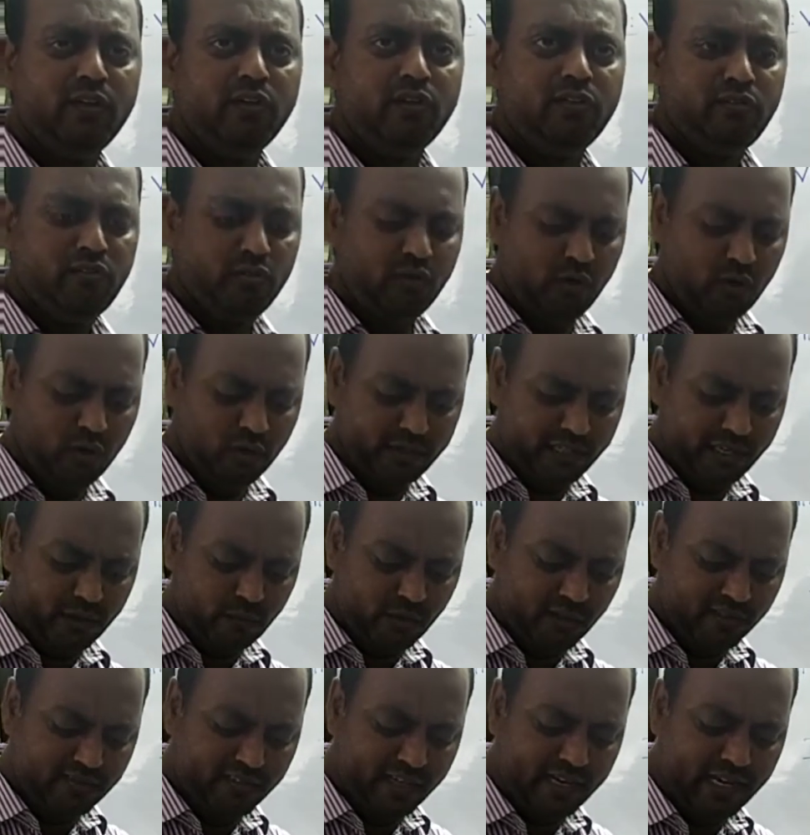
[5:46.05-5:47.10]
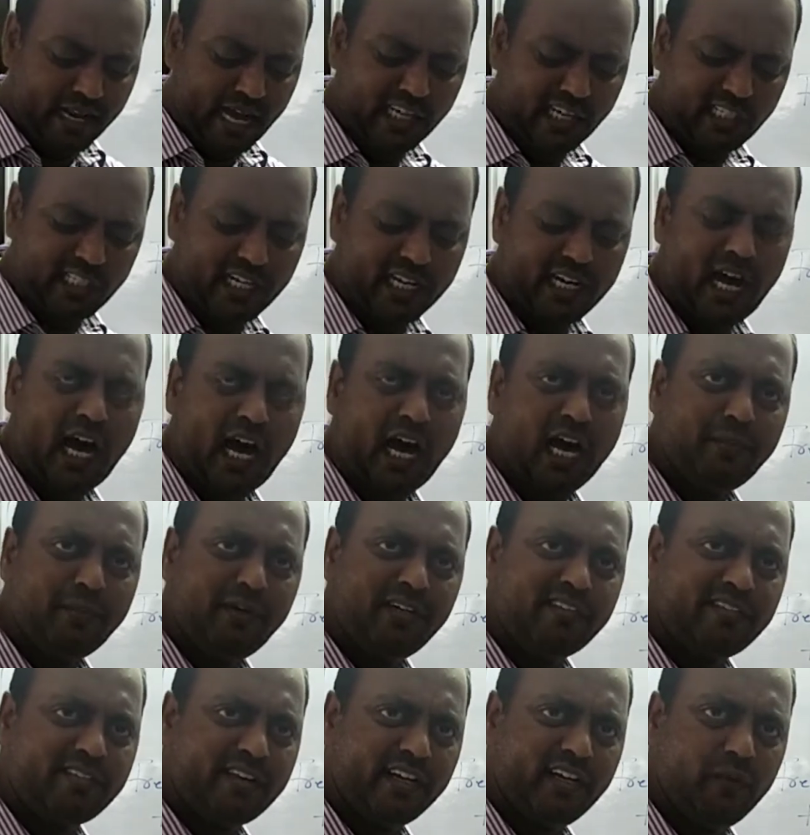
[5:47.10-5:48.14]
So there was a larger
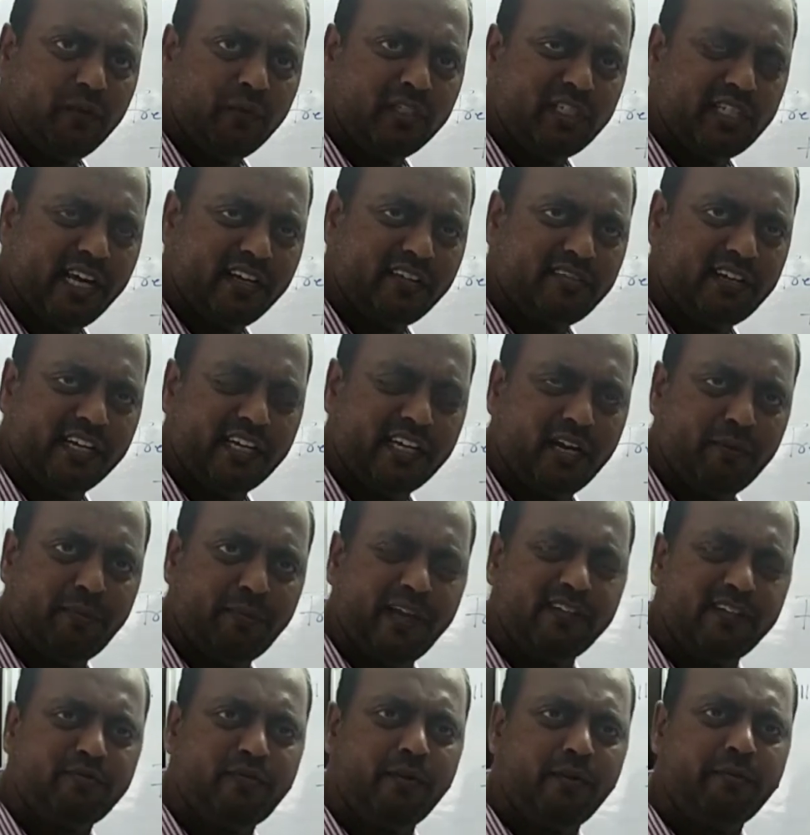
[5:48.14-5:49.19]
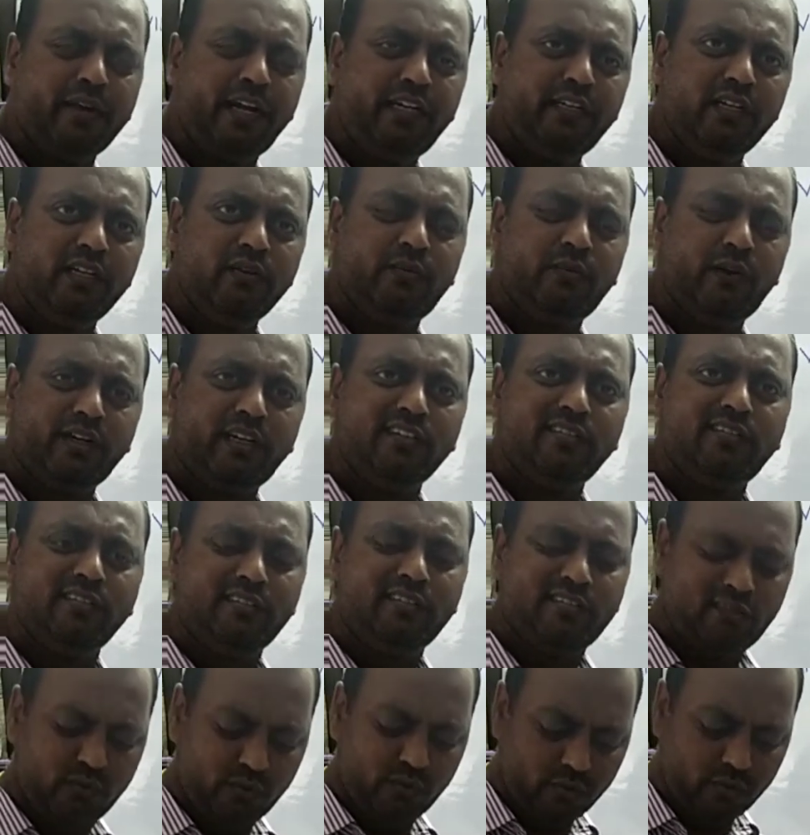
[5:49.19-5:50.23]
armed struggle which has taken place from
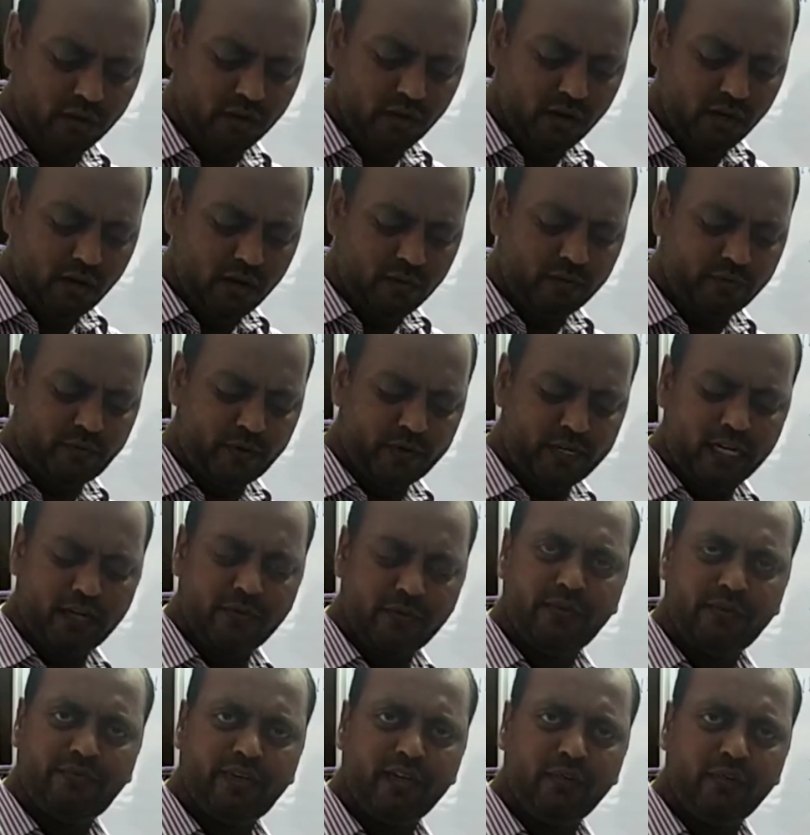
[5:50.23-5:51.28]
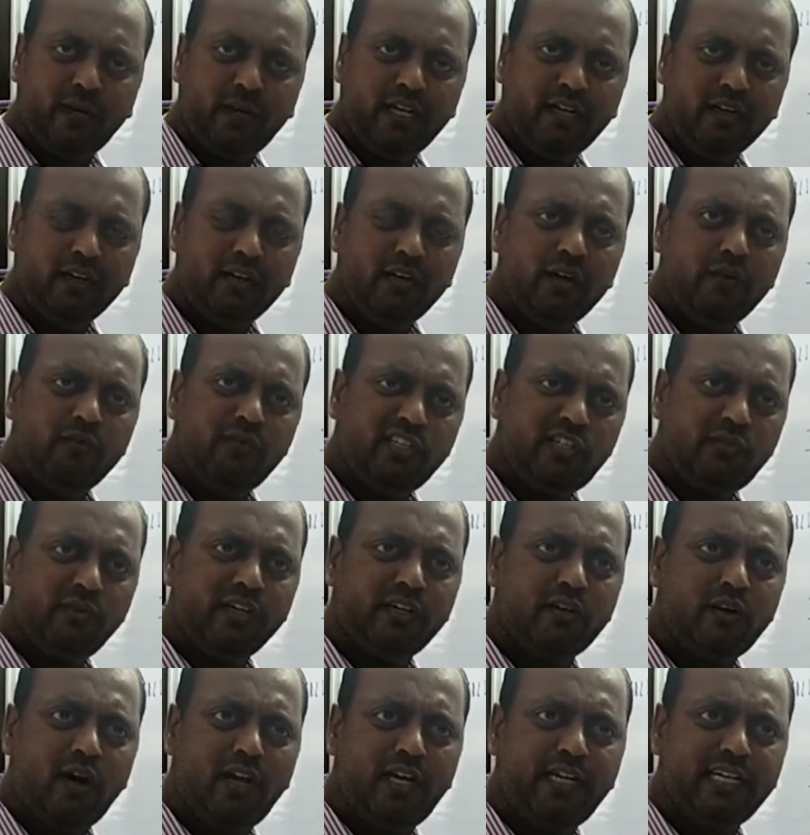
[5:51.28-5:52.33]
1946 to uh, 51 which
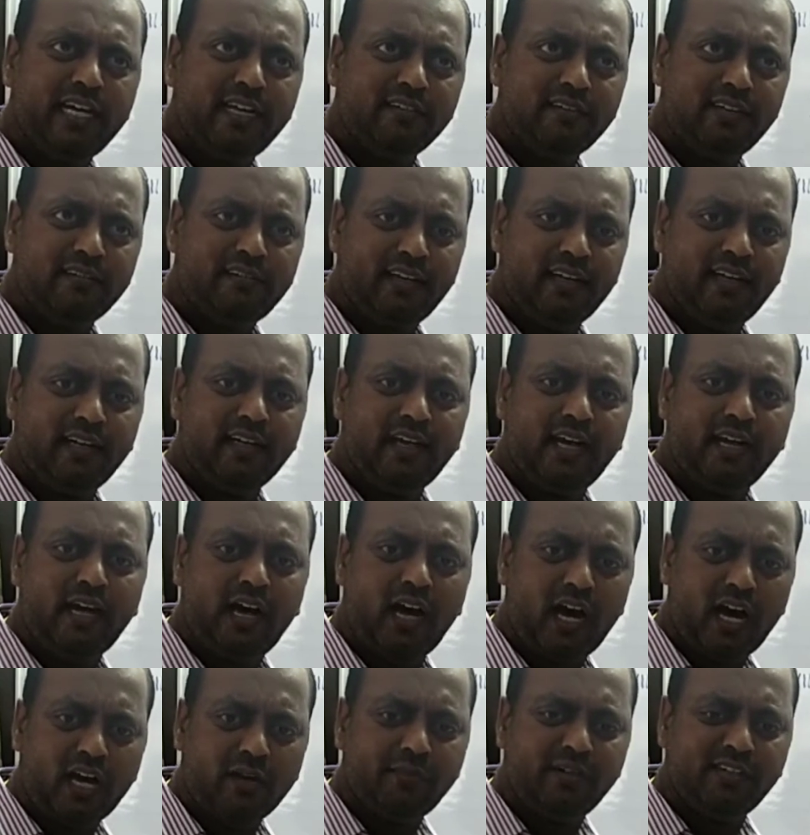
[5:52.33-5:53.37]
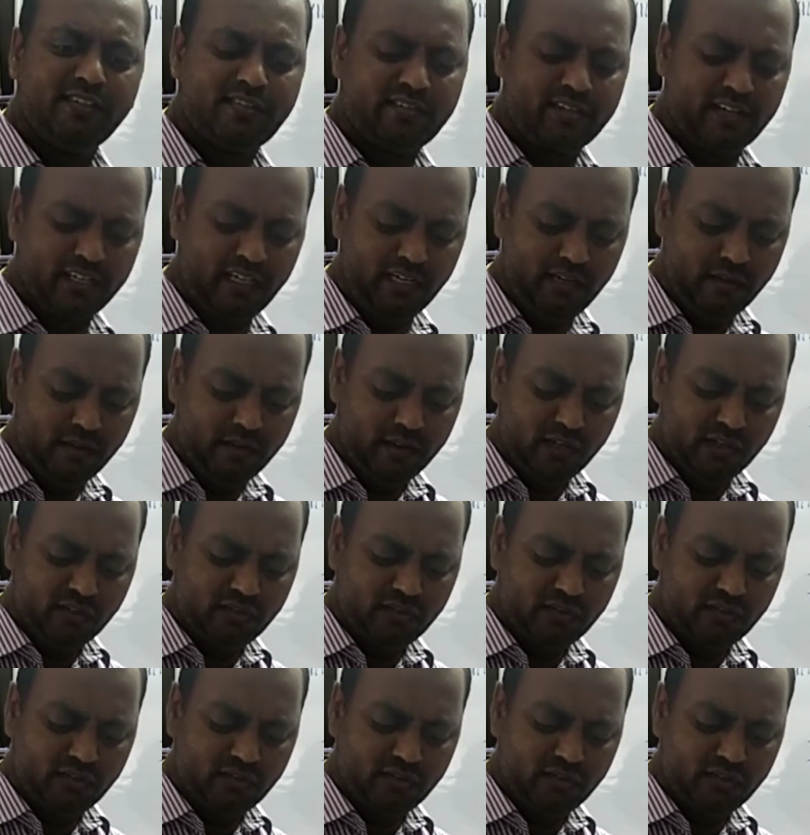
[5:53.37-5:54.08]
we call it as the Telangana armed struggle.